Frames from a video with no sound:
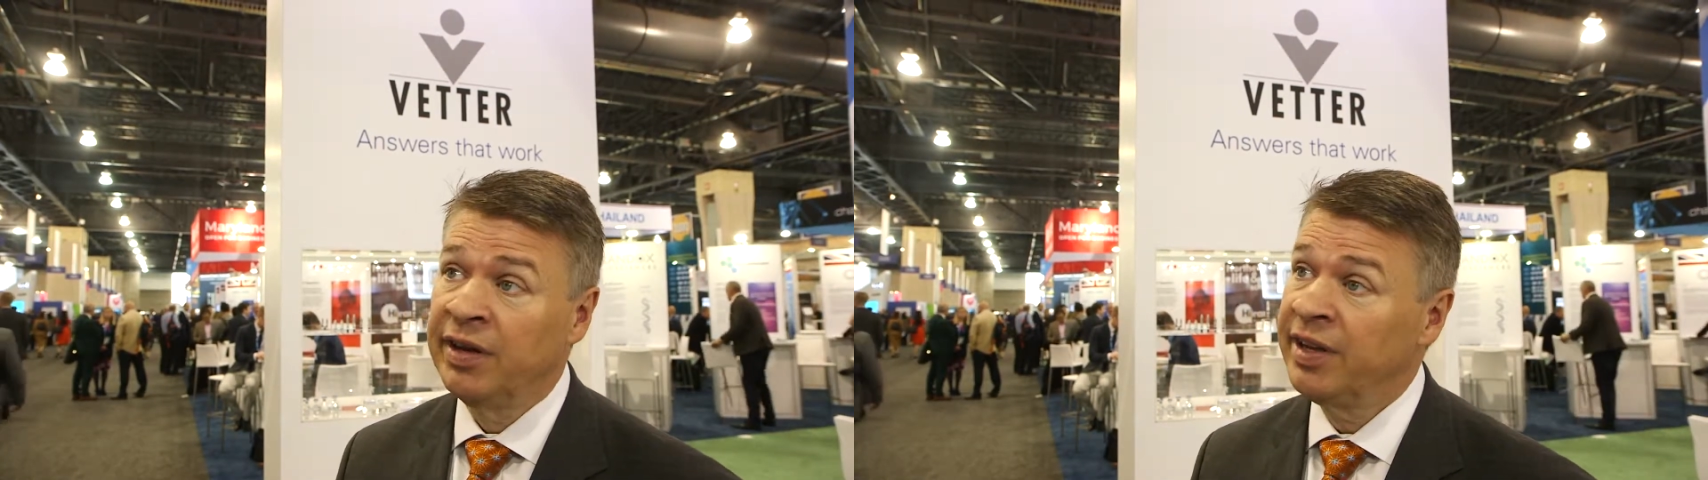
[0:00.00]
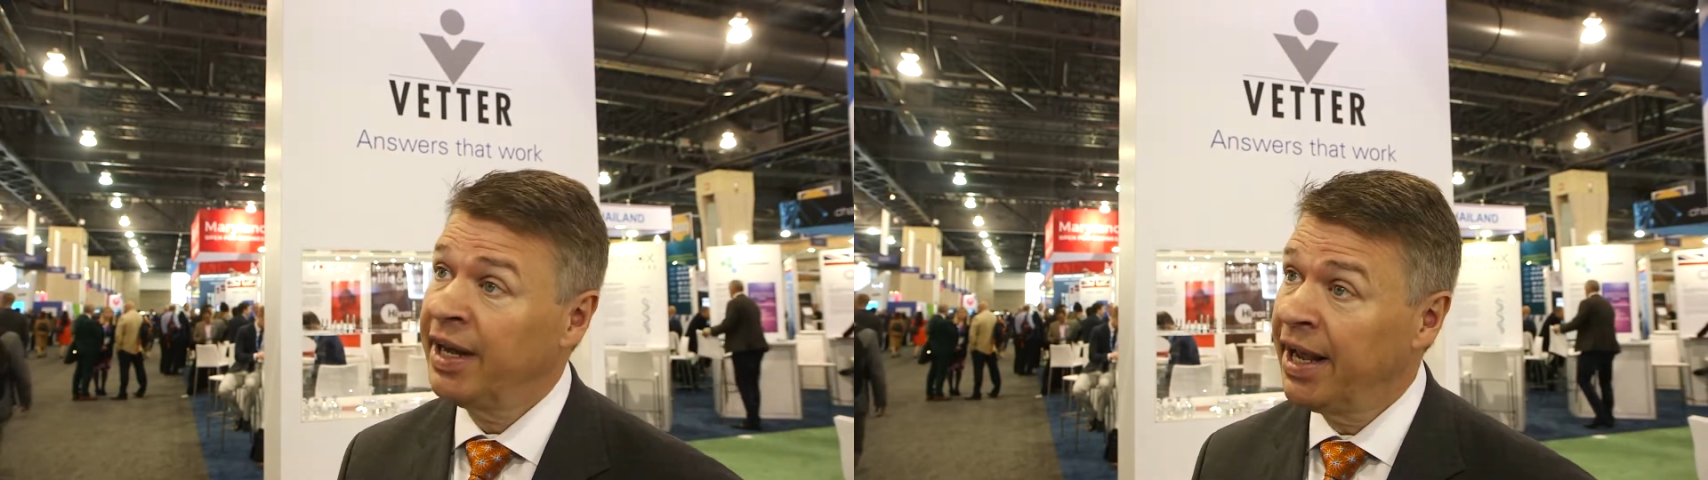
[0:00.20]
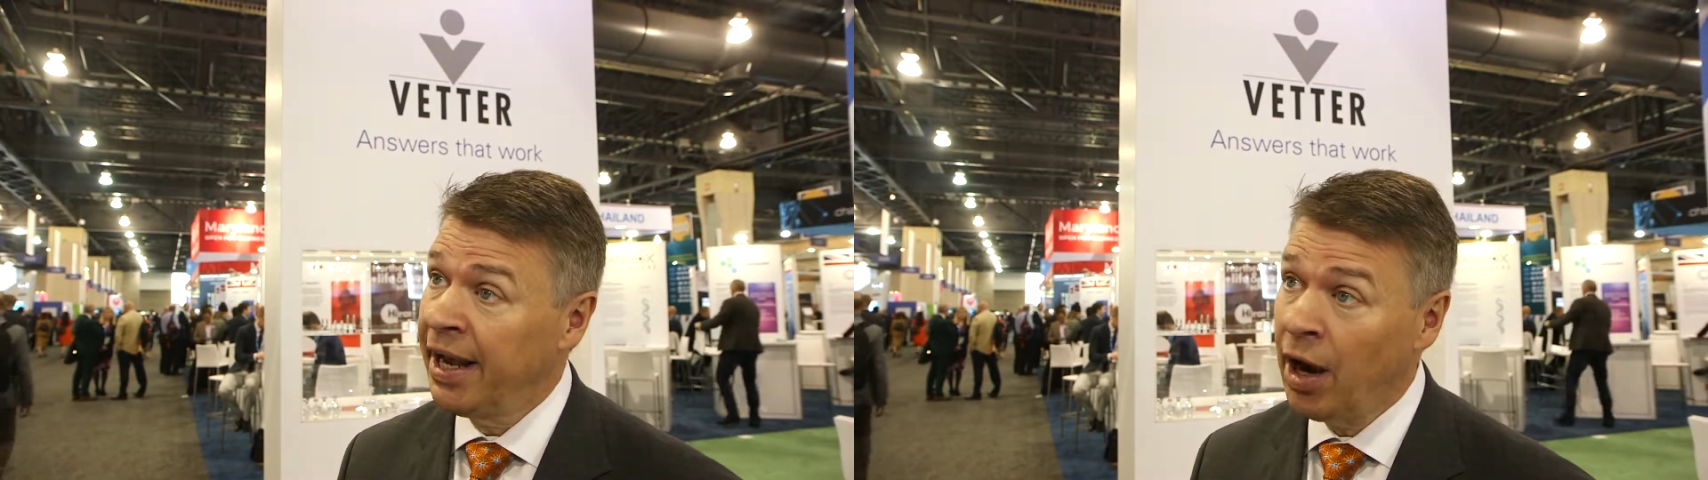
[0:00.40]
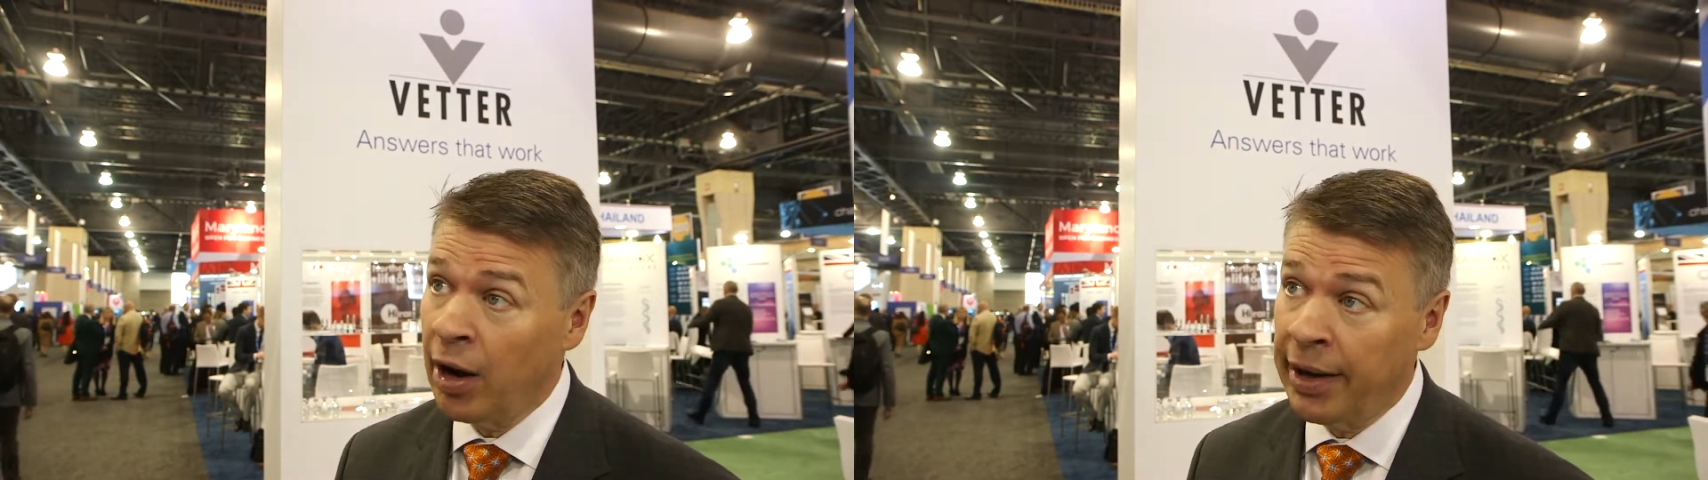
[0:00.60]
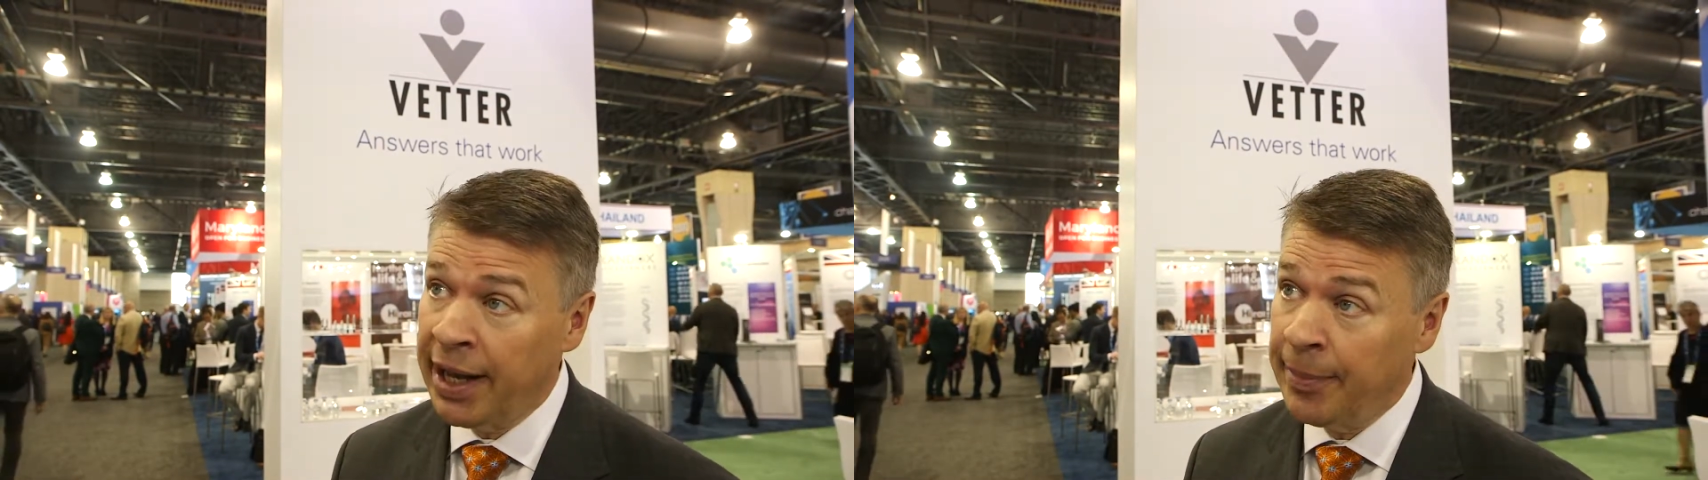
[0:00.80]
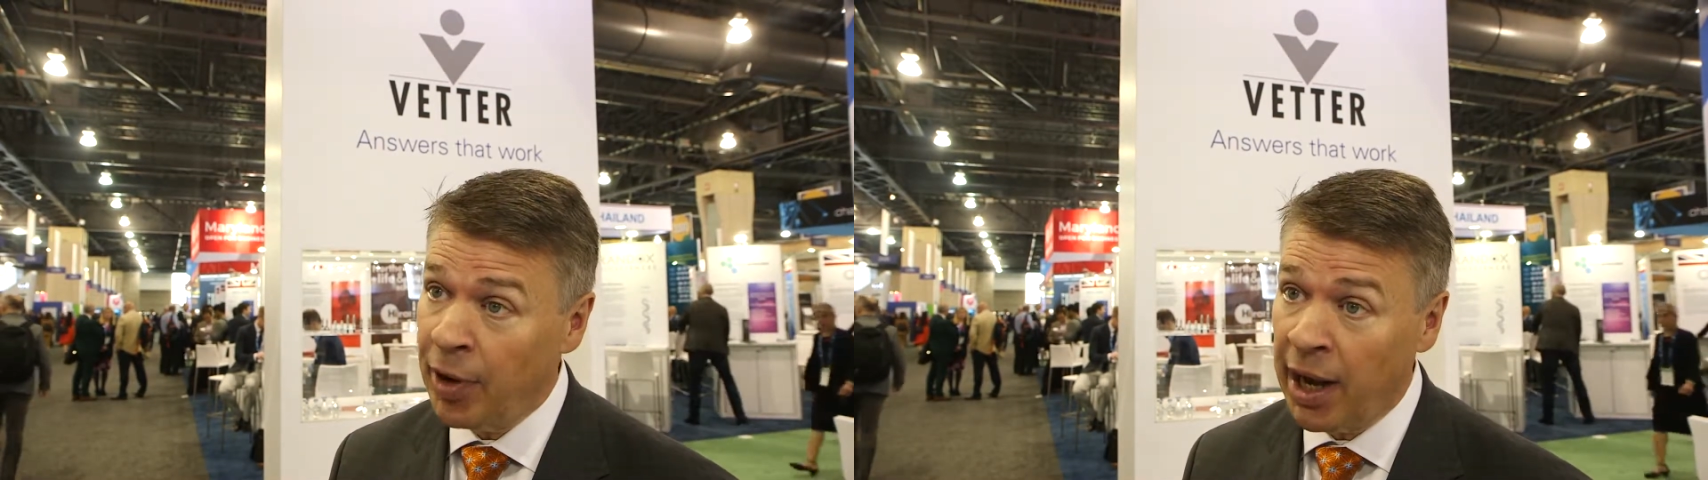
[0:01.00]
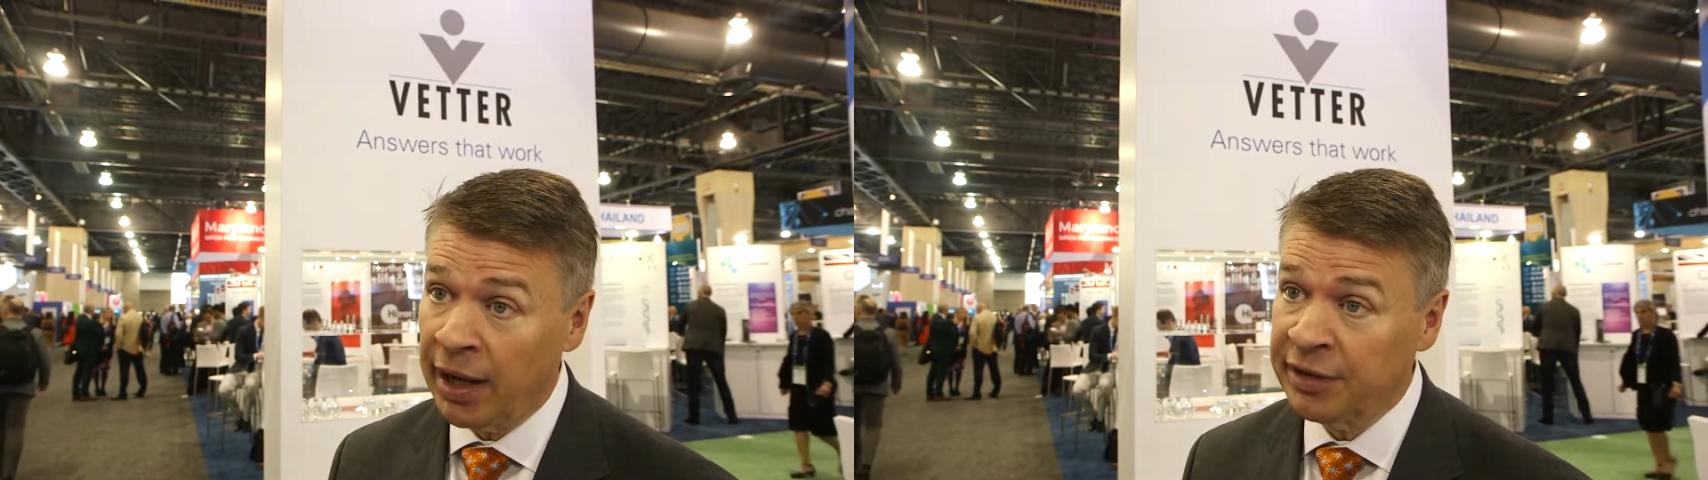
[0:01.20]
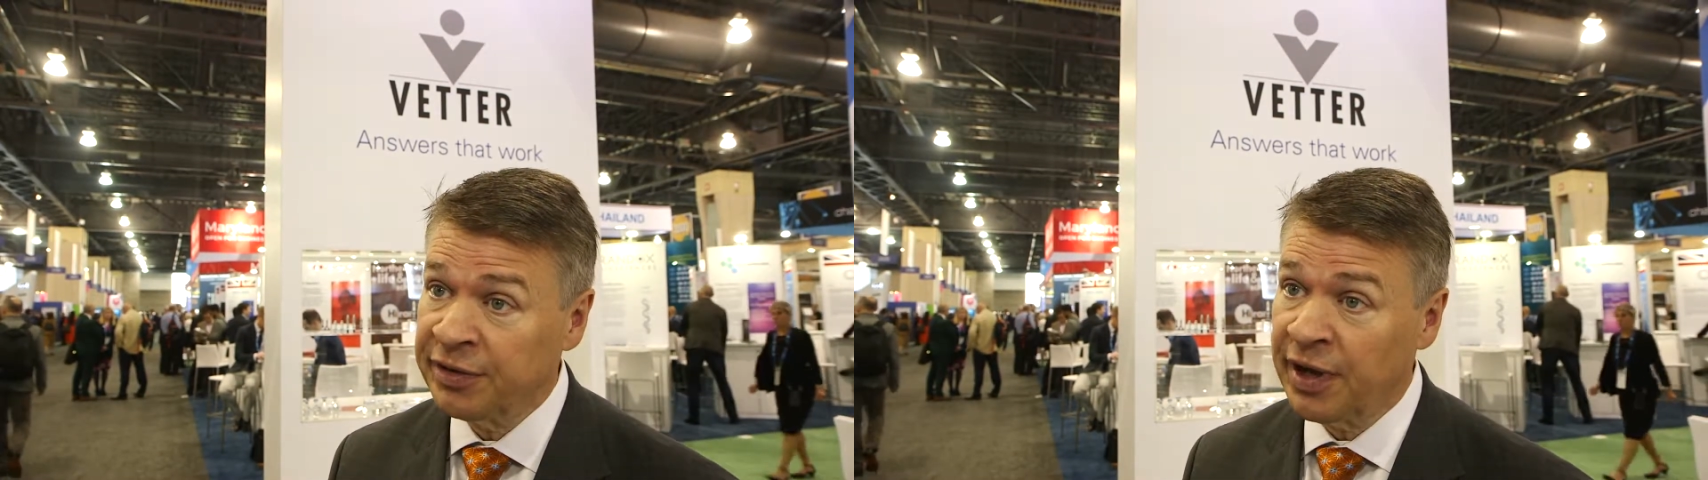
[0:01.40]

DNA, RNA products,